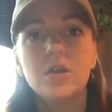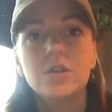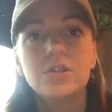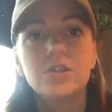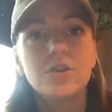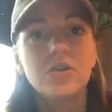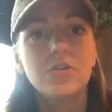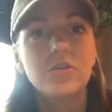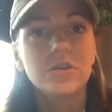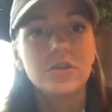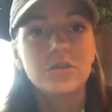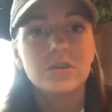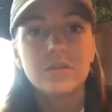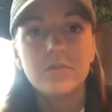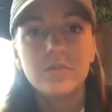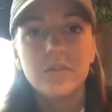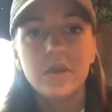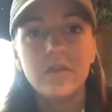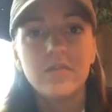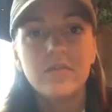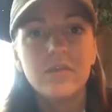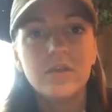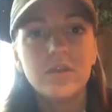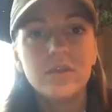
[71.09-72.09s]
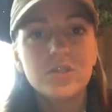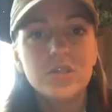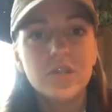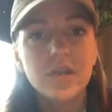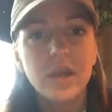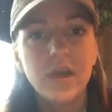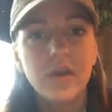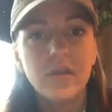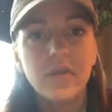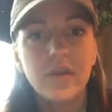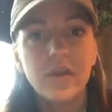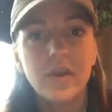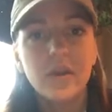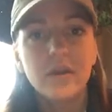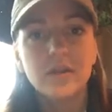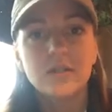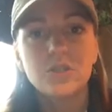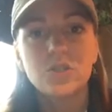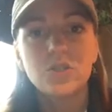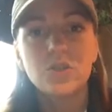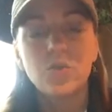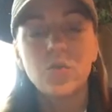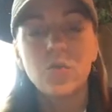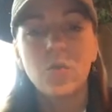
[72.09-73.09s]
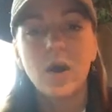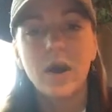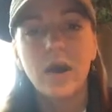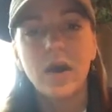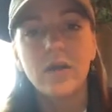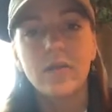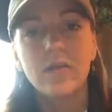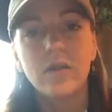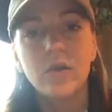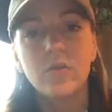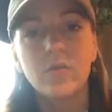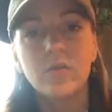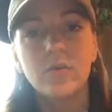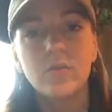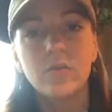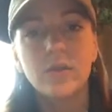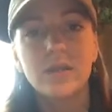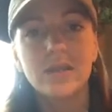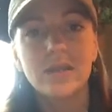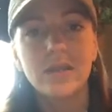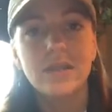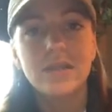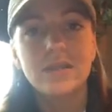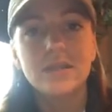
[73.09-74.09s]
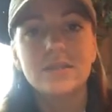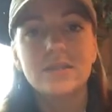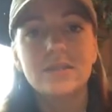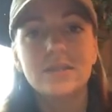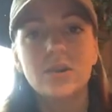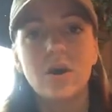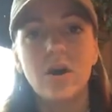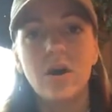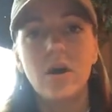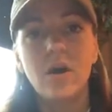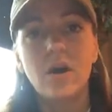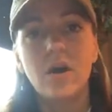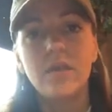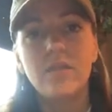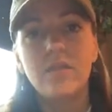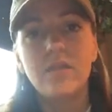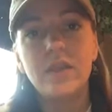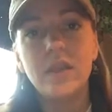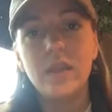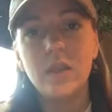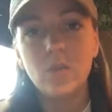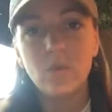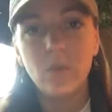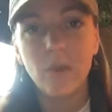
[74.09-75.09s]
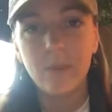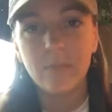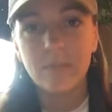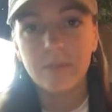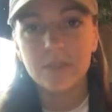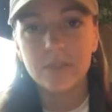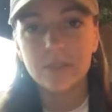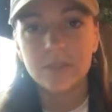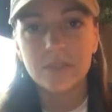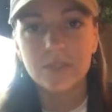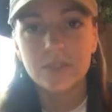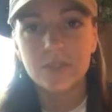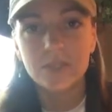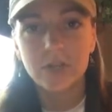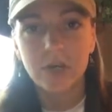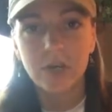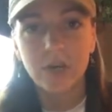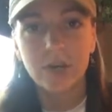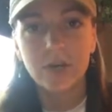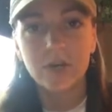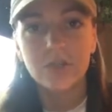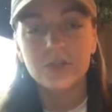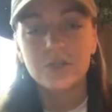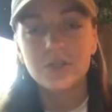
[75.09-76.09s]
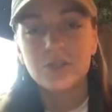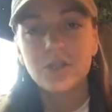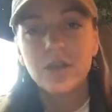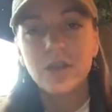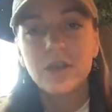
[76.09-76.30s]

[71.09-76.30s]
So there's some confusion out there as to why they were released on the weapons charge.